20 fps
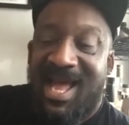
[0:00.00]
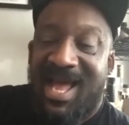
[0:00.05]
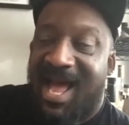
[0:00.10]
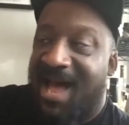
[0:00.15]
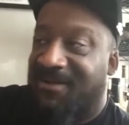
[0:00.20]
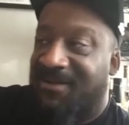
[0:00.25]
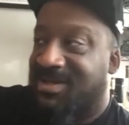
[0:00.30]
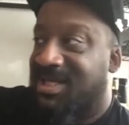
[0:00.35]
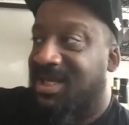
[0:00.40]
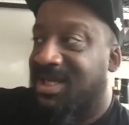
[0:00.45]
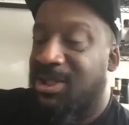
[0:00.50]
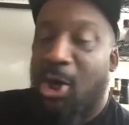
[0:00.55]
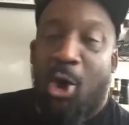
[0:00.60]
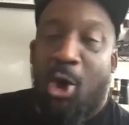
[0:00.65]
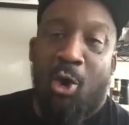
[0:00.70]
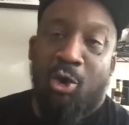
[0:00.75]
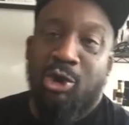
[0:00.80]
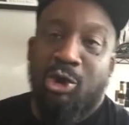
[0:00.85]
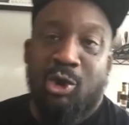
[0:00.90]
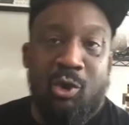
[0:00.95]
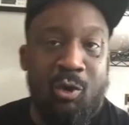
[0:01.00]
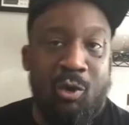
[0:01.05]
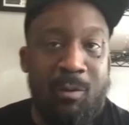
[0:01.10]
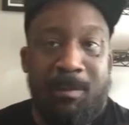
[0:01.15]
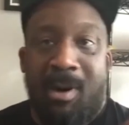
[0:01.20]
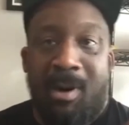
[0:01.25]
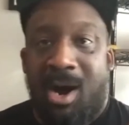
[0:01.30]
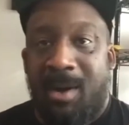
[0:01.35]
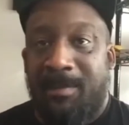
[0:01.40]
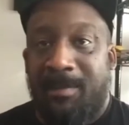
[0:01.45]
I've seen the old school
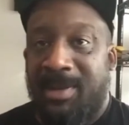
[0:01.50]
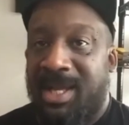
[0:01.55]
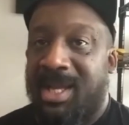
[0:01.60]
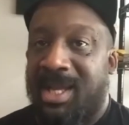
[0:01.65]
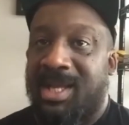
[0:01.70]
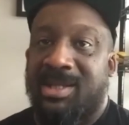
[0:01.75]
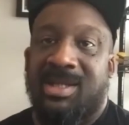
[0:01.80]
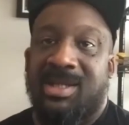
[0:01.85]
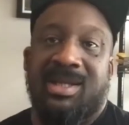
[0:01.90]
barmen,